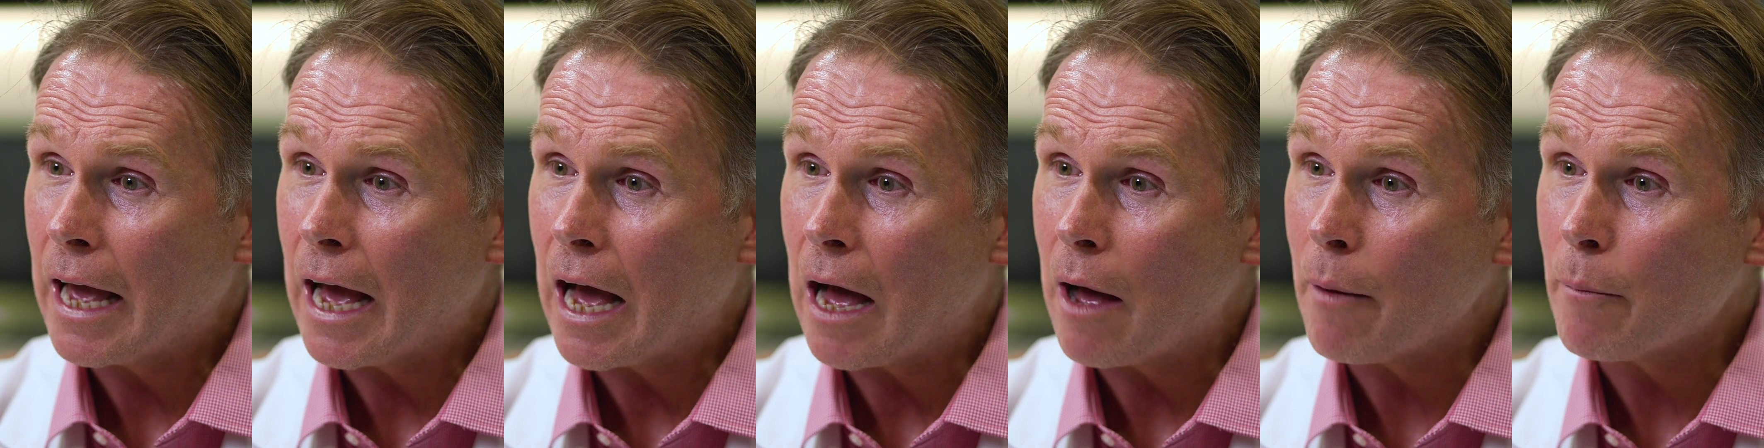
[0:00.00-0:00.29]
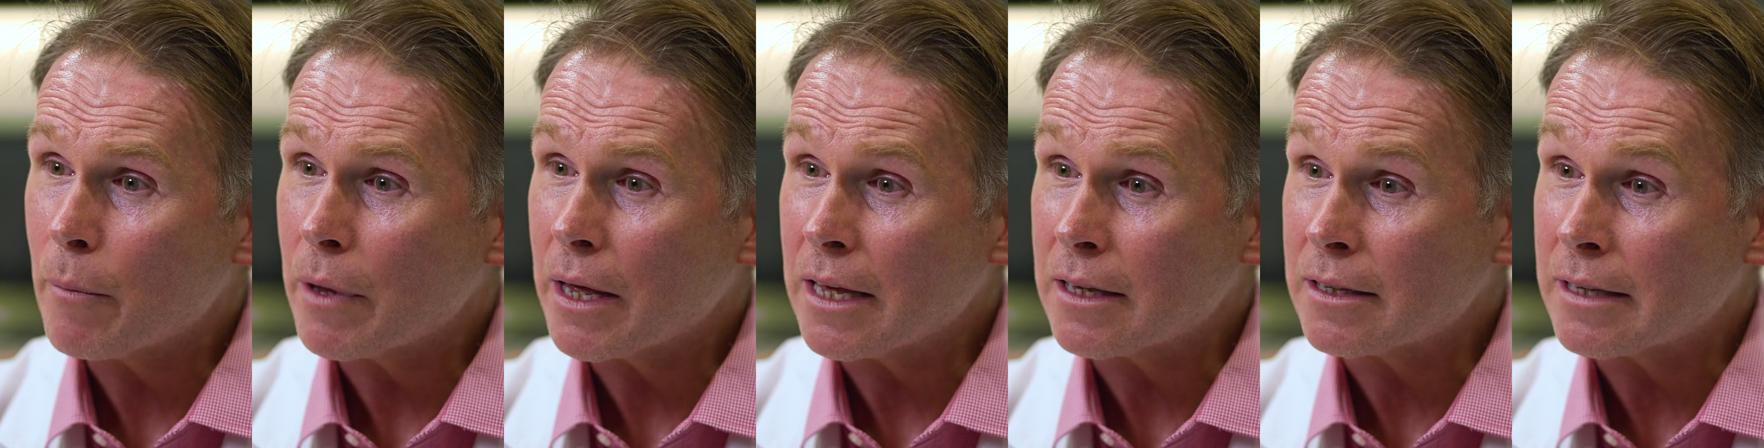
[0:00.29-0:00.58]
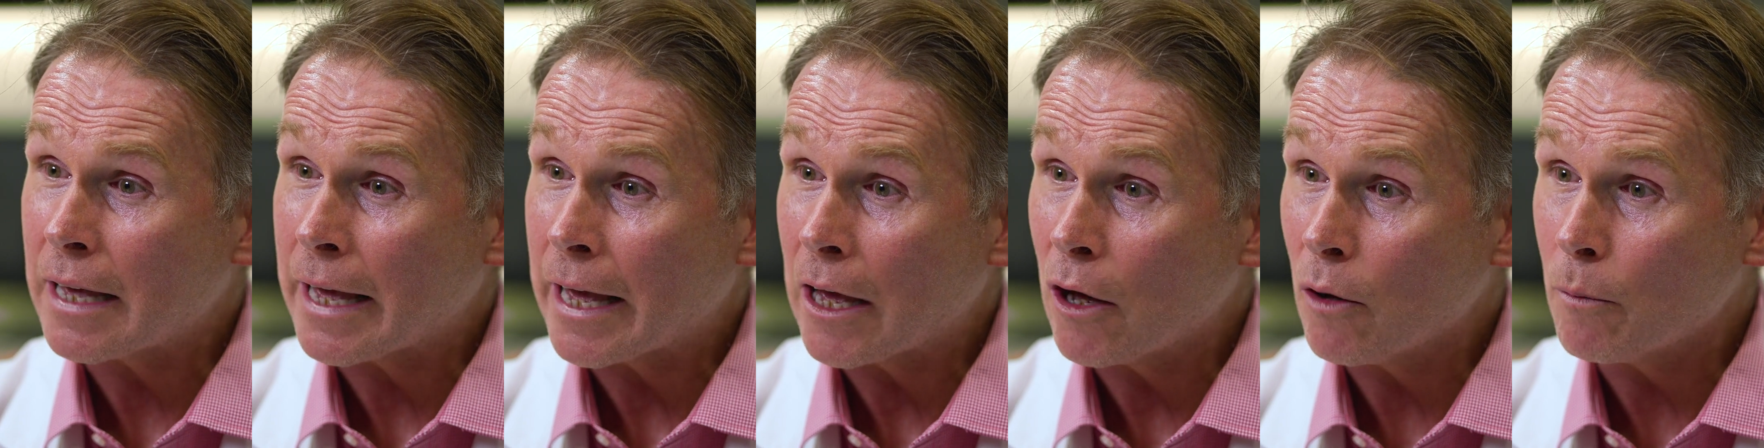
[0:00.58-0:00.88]
um,
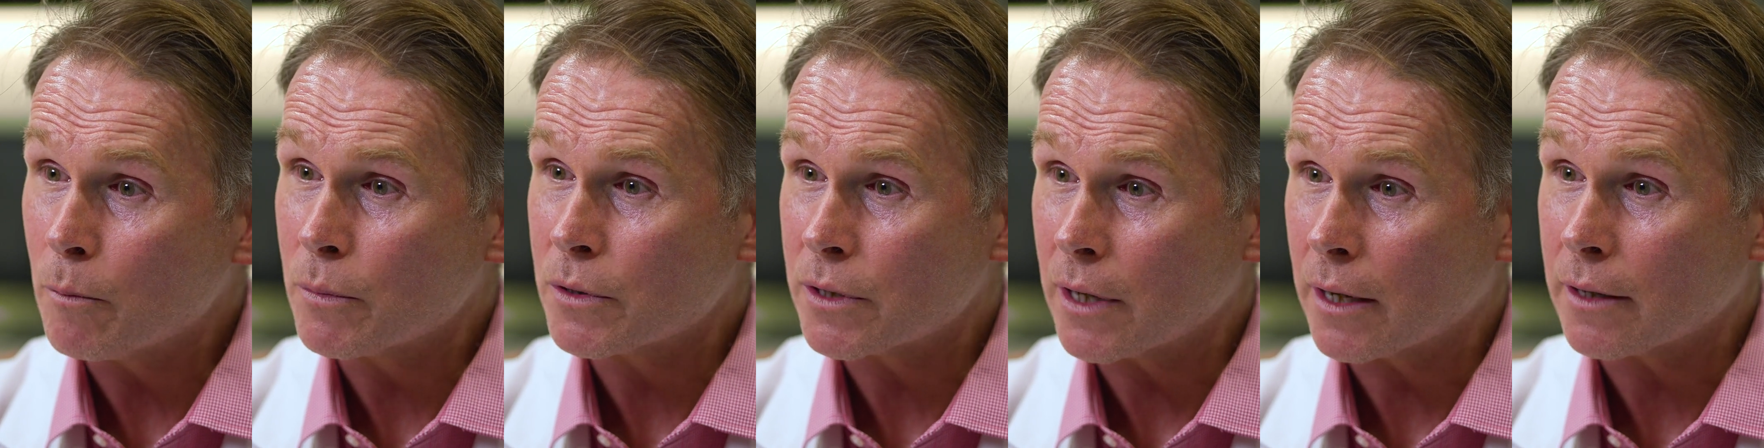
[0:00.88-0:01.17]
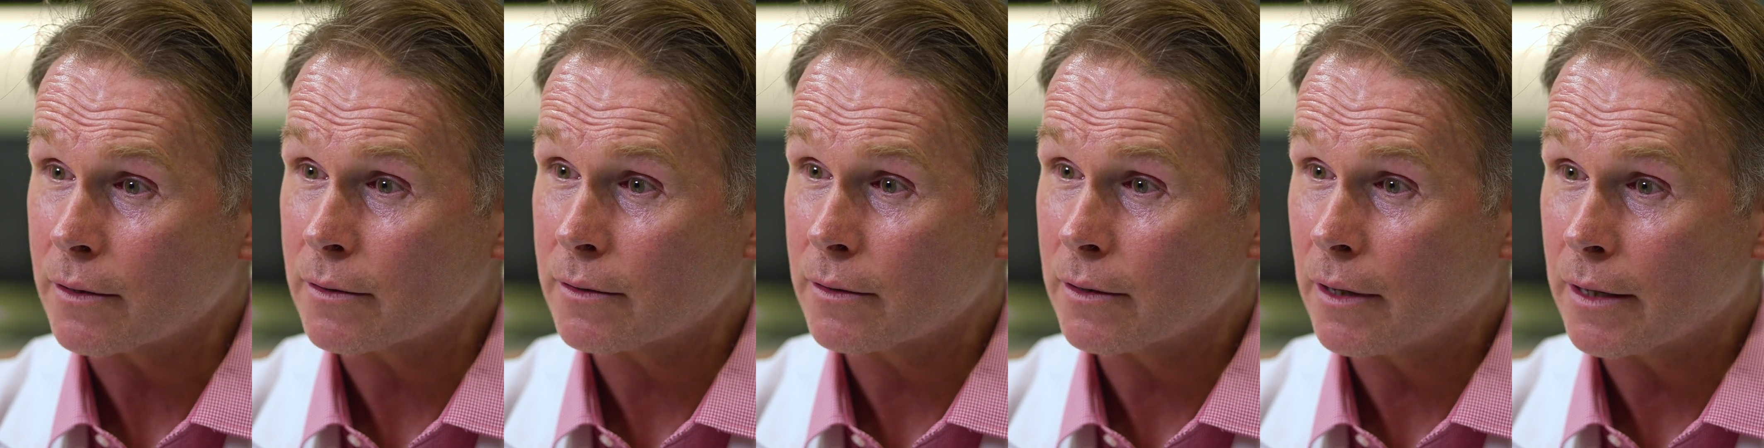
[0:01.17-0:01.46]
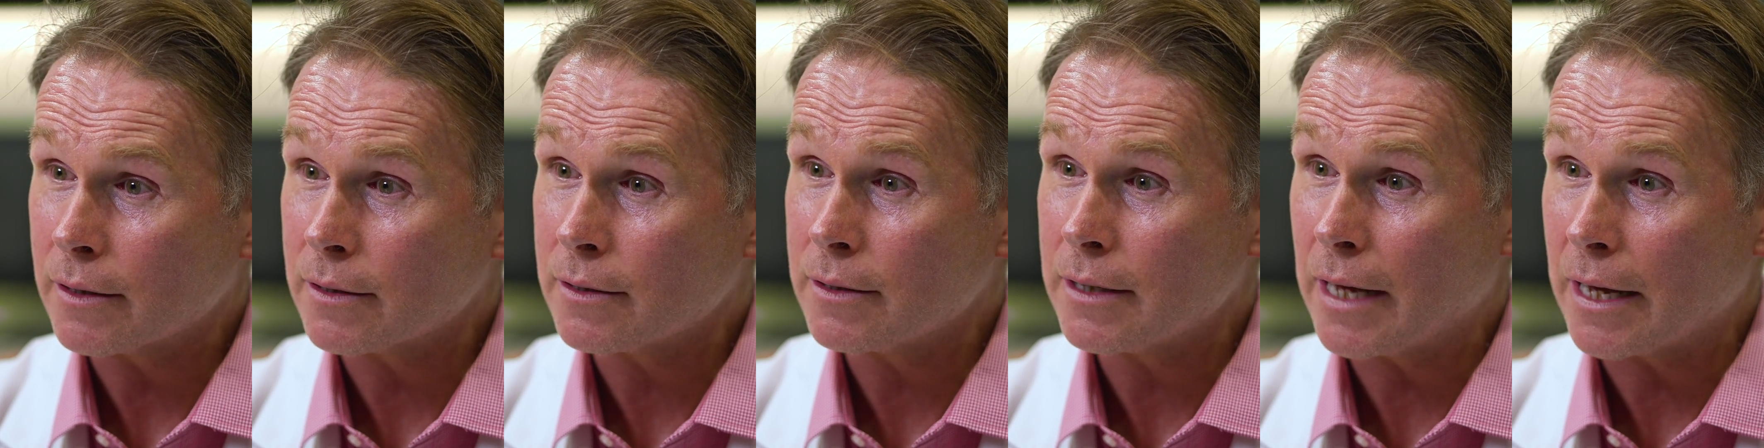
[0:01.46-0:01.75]
is, helps us
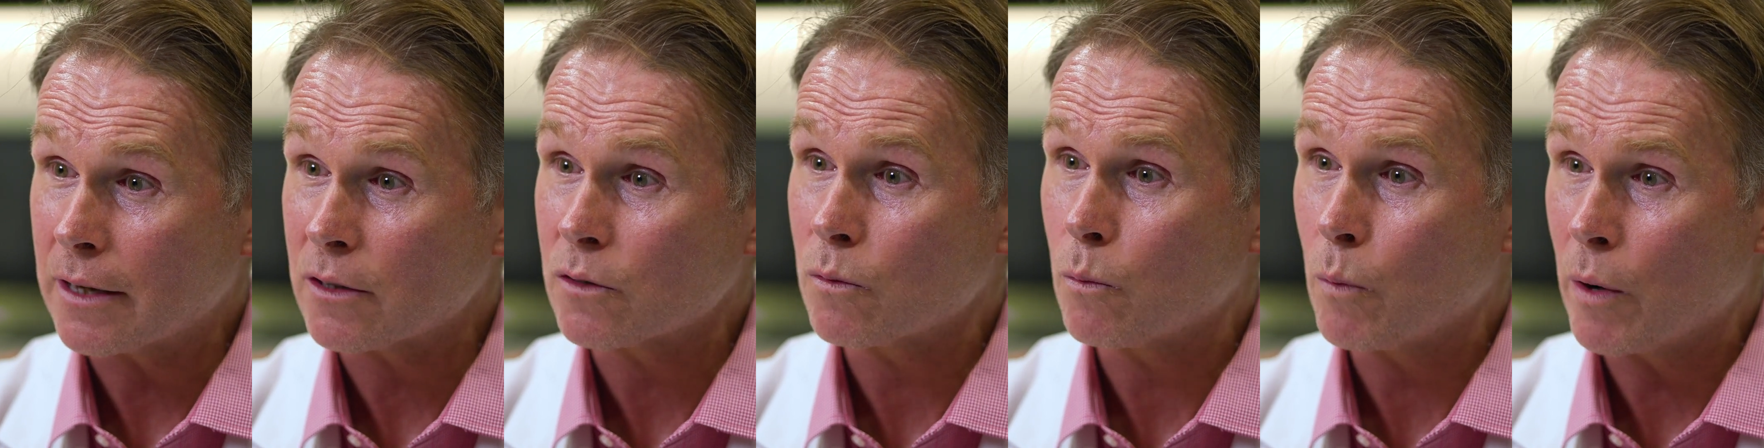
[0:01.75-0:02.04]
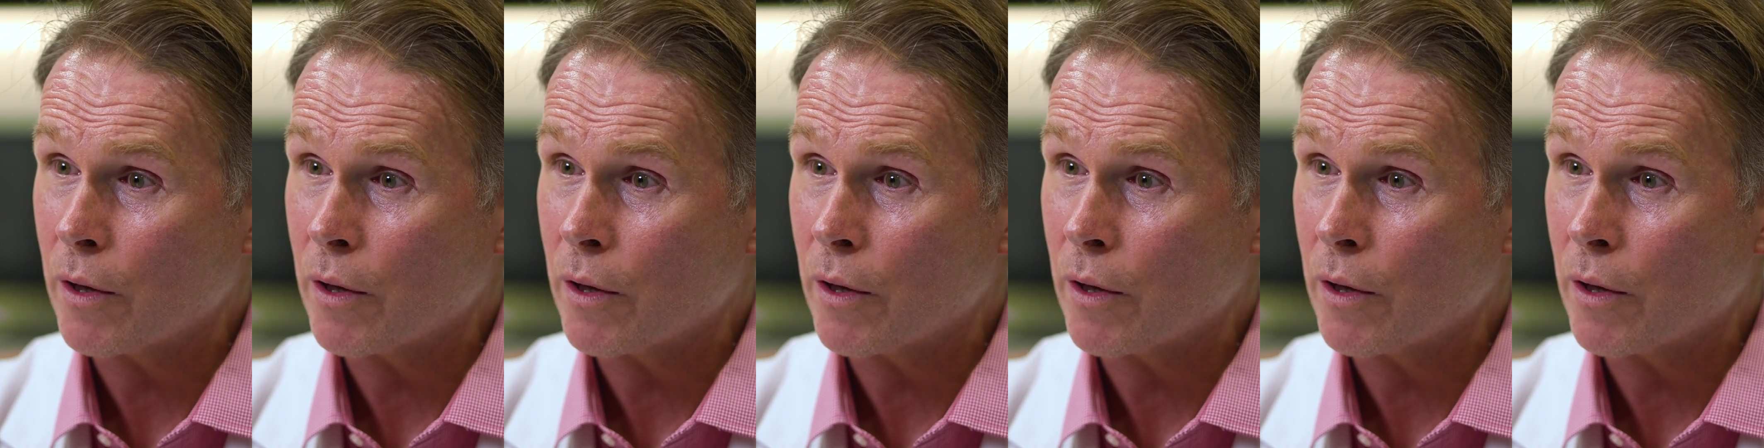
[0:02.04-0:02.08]
assess